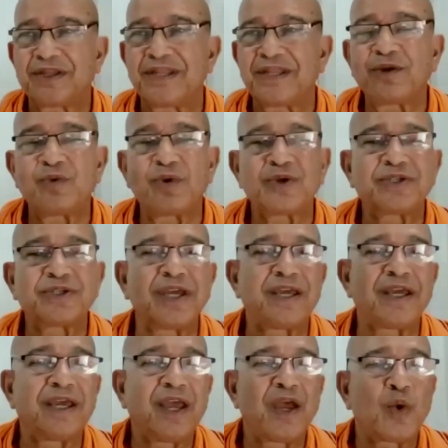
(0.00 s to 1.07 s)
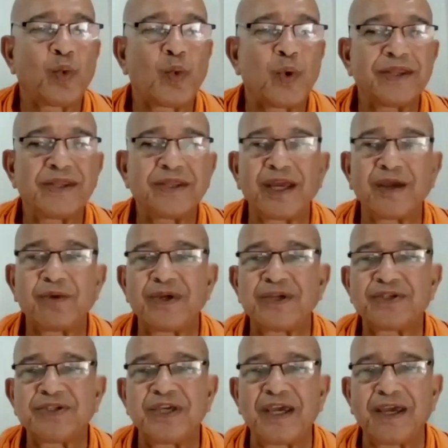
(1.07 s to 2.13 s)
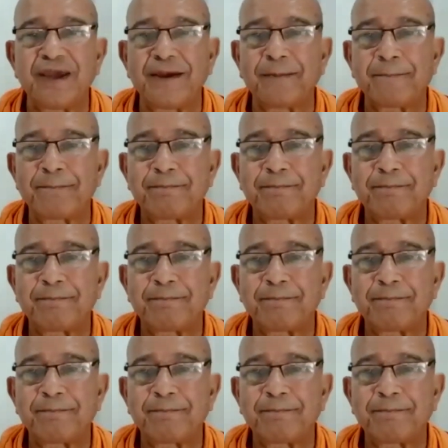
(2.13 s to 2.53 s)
That was the one thing we see.